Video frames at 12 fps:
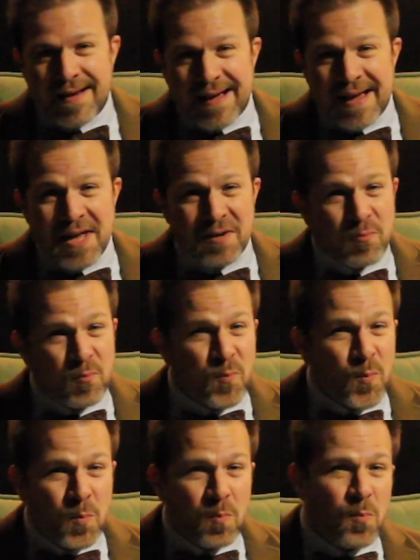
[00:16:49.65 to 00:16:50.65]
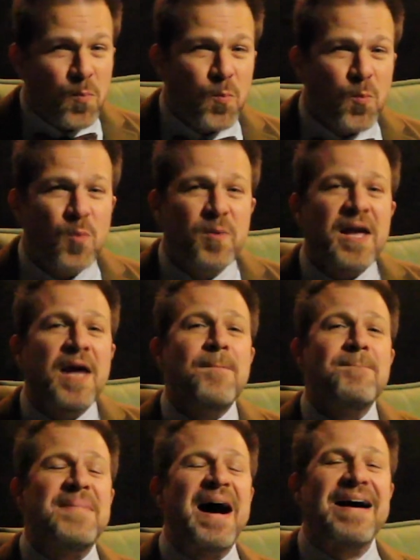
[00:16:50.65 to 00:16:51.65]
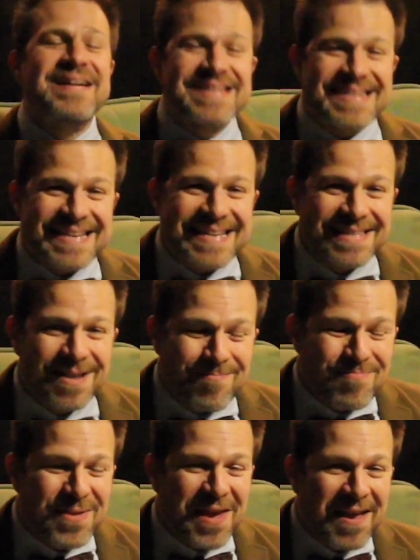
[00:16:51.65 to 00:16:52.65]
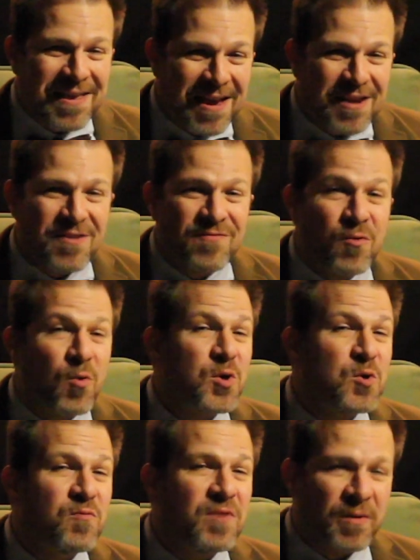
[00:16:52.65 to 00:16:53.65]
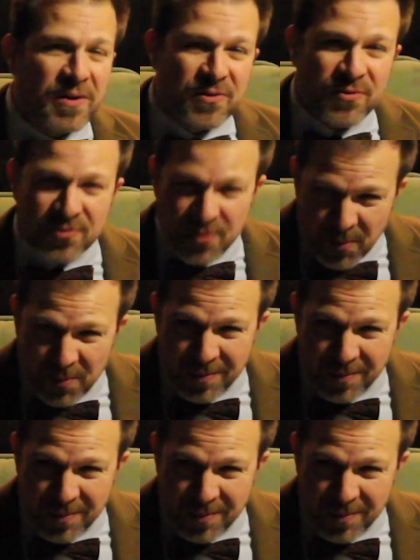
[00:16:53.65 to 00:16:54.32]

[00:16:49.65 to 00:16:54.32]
And we'll be unboxing something again for you very soon.